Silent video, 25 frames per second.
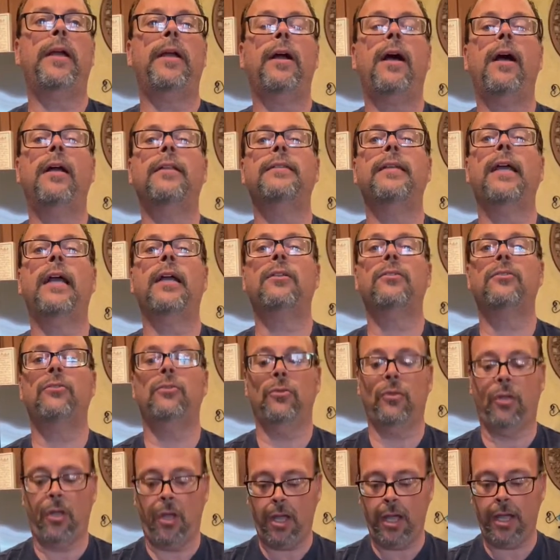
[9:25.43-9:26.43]
contacts
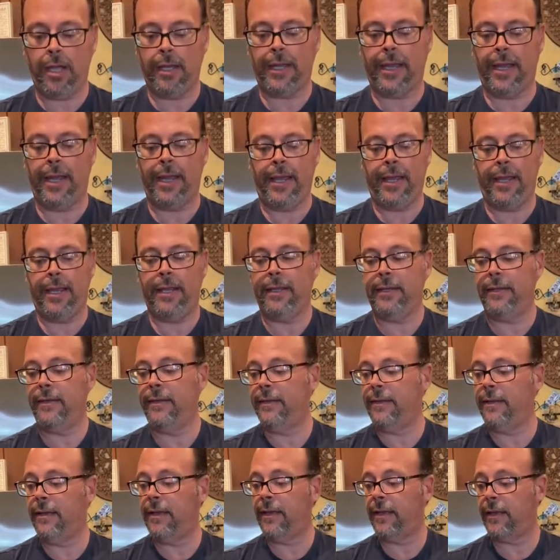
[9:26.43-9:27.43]
too long,
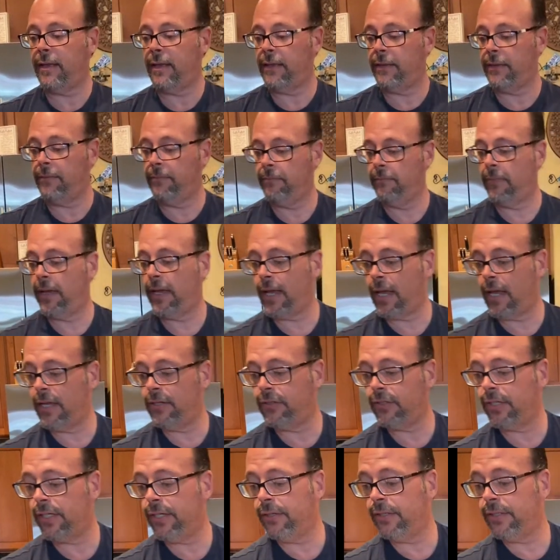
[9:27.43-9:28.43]
and my
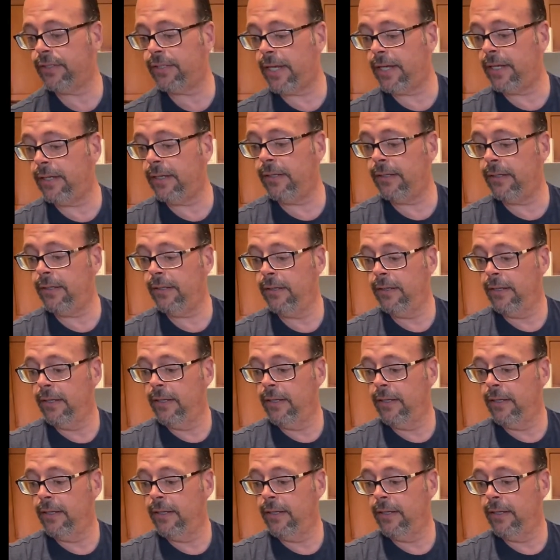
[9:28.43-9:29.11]
eyes are irritated,